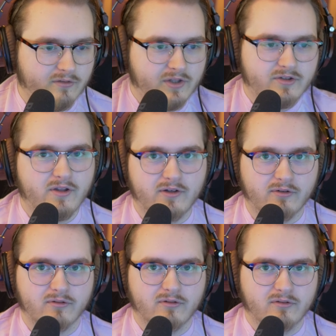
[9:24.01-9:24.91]
that's all they
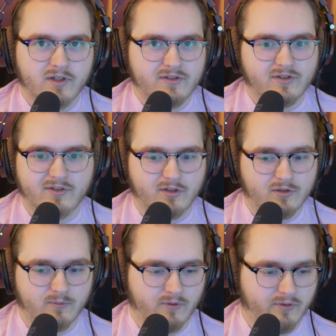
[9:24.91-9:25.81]
do. That's just a
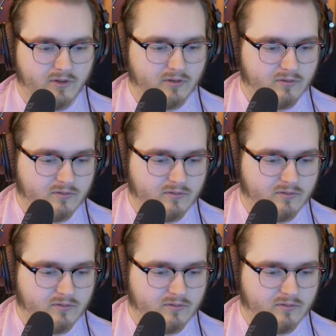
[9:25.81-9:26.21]
Touch Portal thing.